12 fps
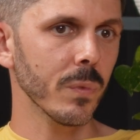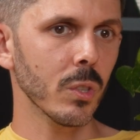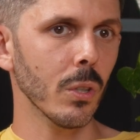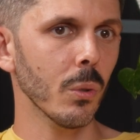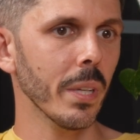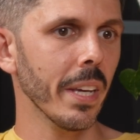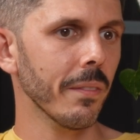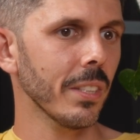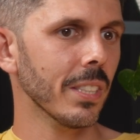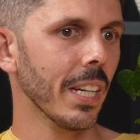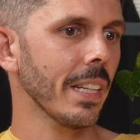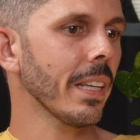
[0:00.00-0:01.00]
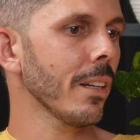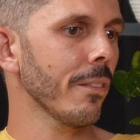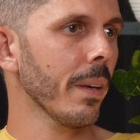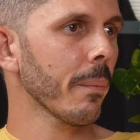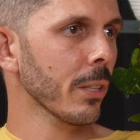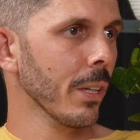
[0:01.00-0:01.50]
So we have this idea of
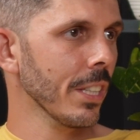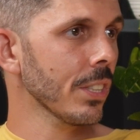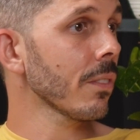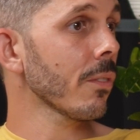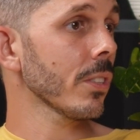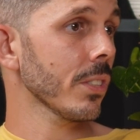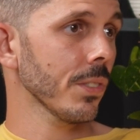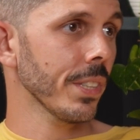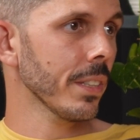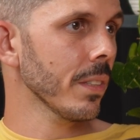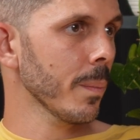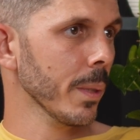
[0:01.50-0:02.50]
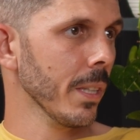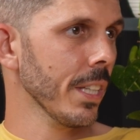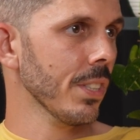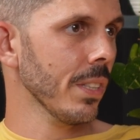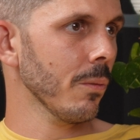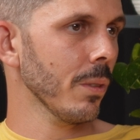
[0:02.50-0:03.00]
immigration versus illegal
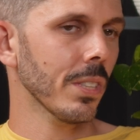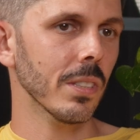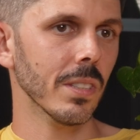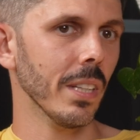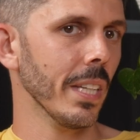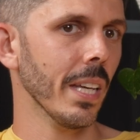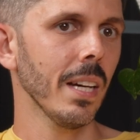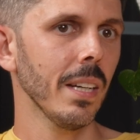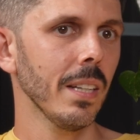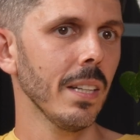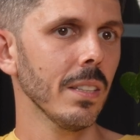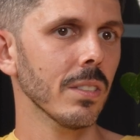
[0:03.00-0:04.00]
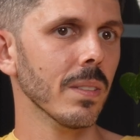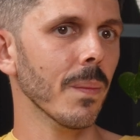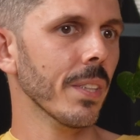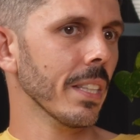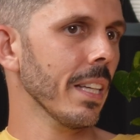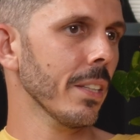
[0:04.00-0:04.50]
immigration, which is like
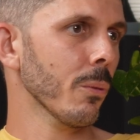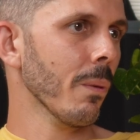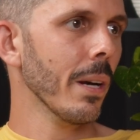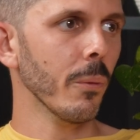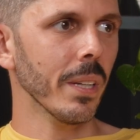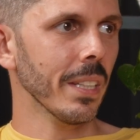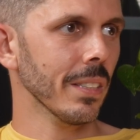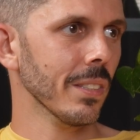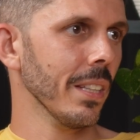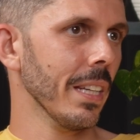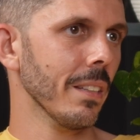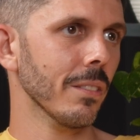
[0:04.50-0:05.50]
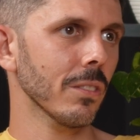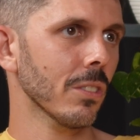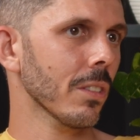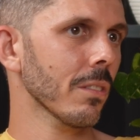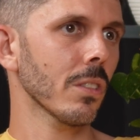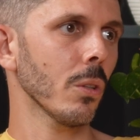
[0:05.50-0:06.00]
something that the right wing is like
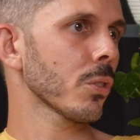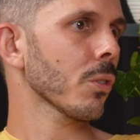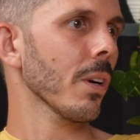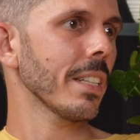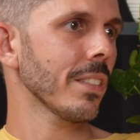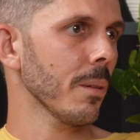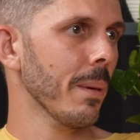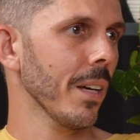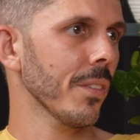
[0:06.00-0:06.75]
goes crazy about.